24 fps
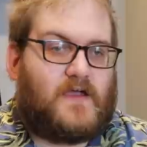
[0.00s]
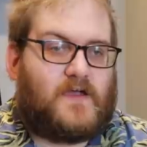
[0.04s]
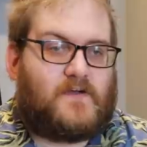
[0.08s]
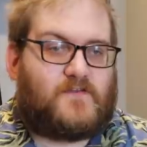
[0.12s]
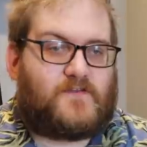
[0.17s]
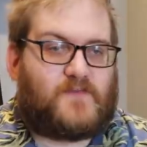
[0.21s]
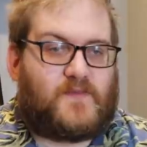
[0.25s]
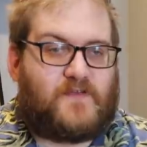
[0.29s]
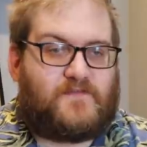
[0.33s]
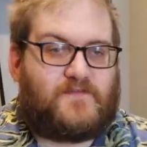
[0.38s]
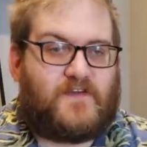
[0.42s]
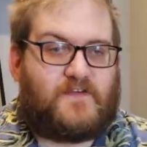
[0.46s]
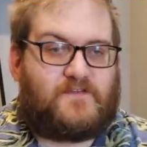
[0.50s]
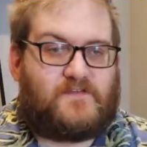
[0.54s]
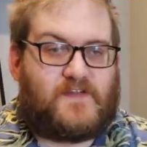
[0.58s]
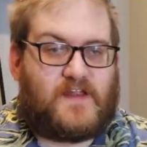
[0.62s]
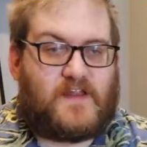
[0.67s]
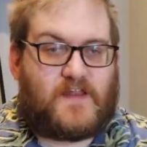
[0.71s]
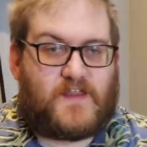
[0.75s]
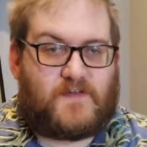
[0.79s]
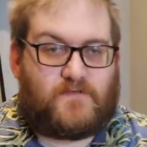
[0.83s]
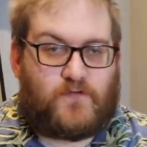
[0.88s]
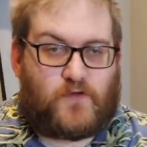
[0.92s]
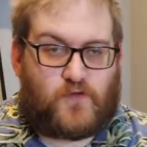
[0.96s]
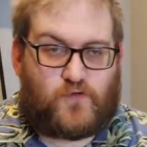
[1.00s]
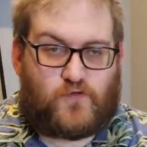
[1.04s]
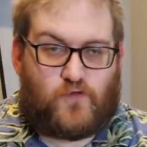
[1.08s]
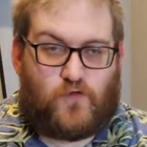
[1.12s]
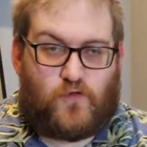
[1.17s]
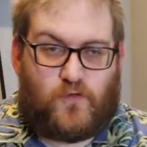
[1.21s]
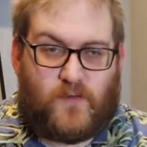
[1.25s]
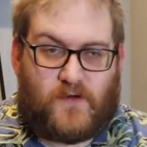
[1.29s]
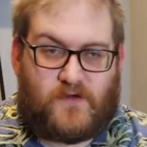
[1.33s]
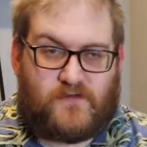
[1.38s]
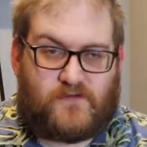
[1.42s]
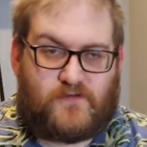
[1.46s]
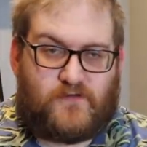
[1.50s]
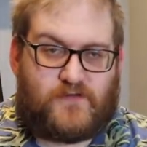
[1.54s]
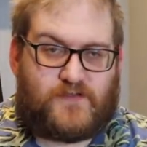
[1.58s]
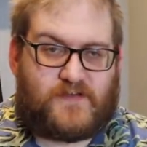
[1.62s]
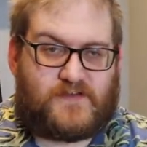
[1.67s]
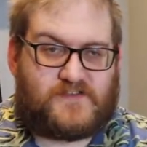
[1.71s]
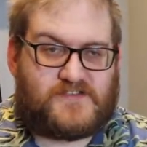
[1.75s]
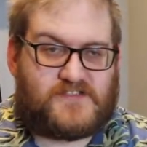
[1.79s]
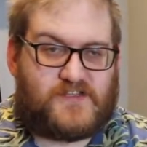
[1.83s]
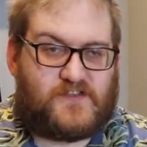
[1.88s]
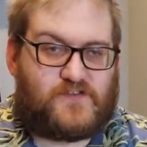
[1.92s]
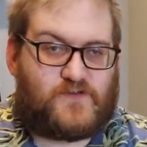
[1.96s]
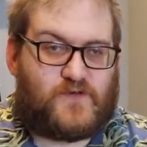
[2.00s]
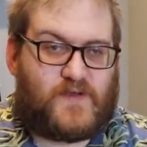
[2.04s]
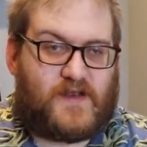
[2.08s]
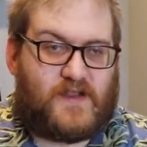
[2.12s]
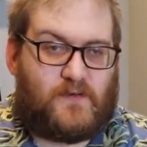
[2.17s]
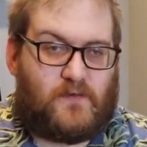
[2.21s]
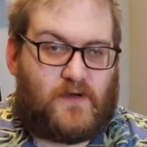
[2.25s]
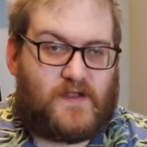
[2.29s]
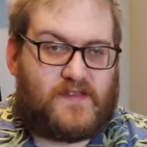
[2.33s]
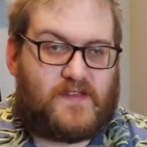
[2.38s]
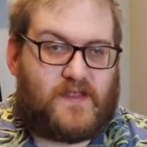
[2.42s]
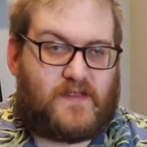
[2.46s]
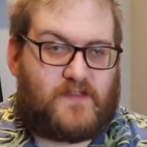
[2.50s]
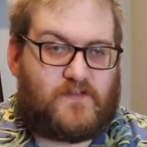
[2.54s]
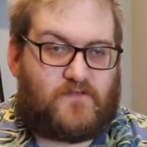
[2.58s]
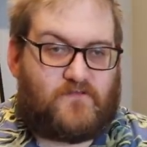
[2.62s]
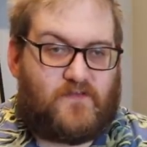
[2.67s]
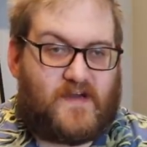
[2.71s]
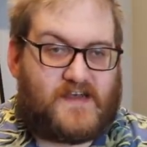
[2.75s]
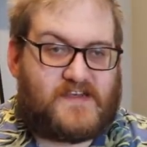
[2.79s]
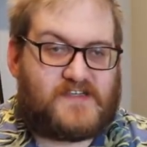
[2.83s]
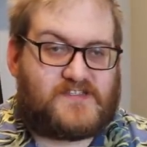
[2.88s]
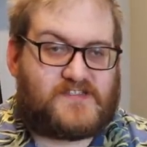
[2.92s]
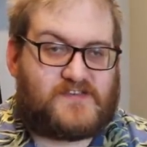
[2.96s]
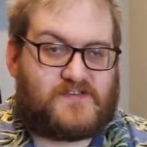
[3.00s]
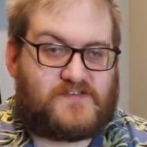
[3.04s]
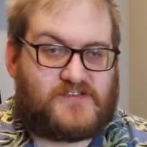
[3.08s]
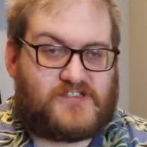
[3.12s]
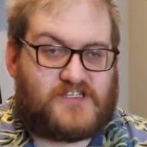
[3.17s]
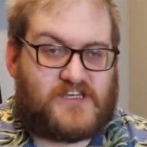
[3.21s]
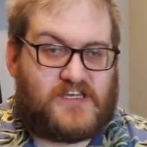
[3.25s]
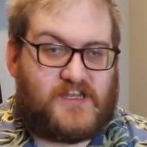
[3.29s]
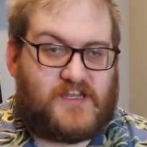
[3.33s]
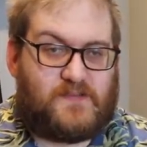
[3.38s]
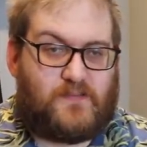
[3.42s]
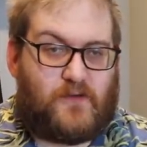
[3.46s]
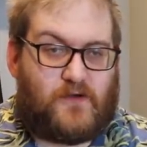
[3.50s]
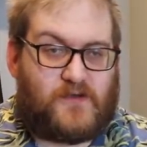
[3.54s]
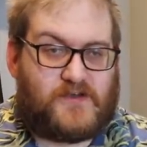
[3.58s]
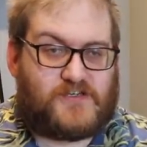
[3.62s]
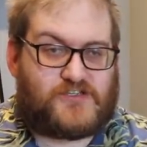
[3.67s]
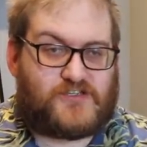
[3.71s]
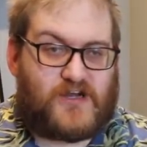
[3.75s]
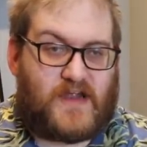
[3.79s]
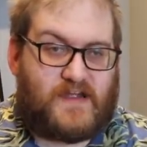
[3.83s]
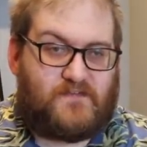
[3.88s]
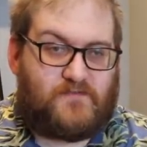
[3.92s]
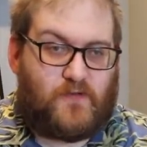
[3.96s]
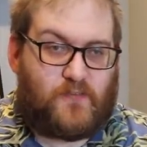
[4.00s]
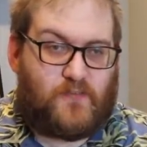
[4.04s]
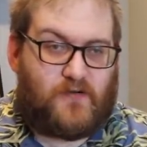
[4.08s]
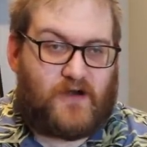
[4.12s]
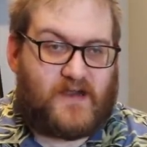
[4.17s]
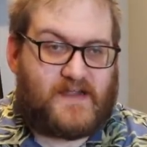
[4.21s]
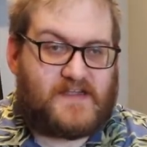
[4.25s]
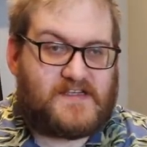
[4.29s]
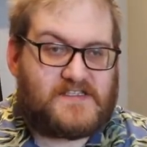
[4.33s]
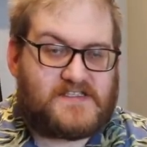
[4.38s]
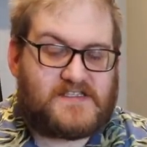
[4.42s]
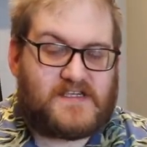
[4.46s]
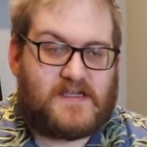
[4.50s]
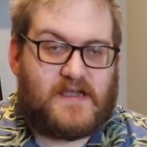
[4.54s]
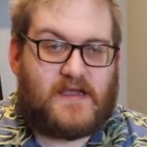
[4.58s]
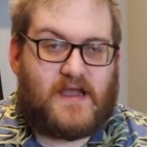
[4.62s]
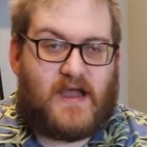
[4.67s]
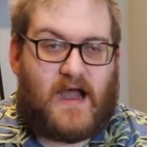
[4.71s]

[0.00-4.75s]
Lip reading: From the 15th of October 2021, the registered GeniePoint driver price